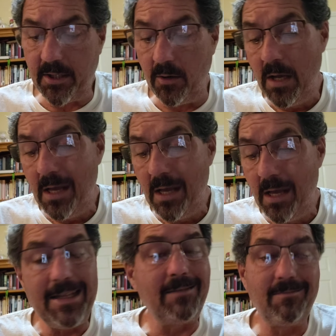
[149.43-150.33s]
So
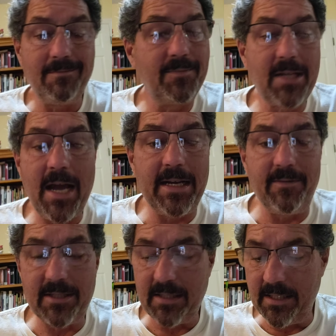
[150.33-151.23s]
that kind of
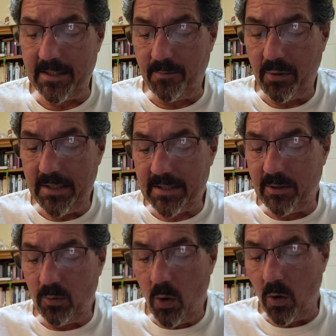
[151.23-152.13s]
is, is the
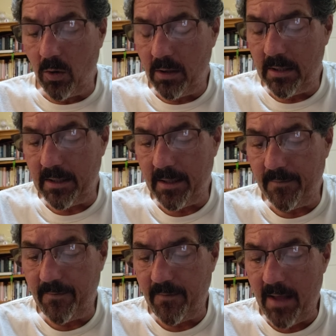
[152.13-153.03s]
priestly role uh,
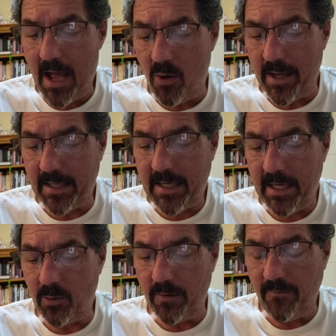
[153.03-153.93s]
of how a
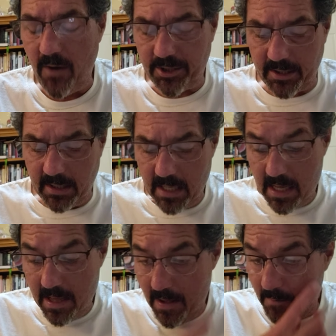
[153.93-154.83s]
king would function.
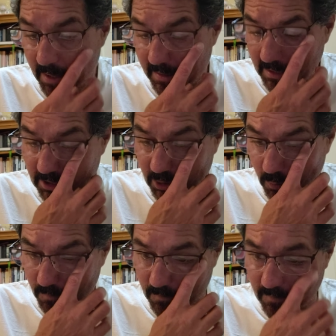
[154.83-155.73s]
But this is a